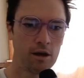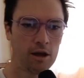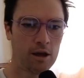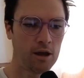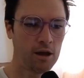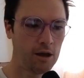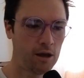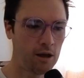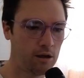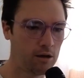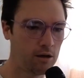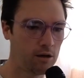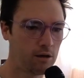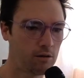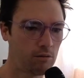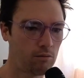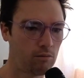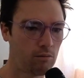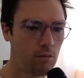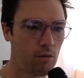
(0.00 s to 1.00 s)
and
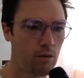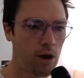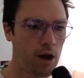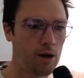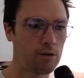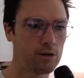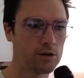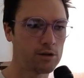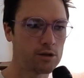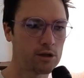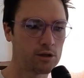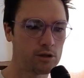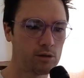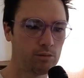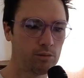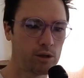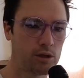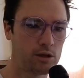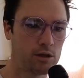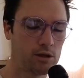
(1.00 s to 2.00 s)
how it's such a
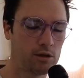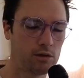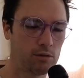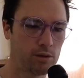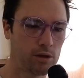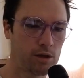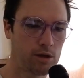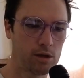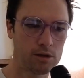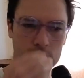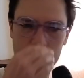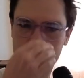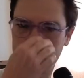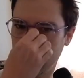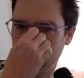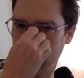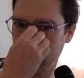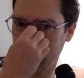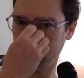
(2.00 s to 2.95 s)
big deal because of the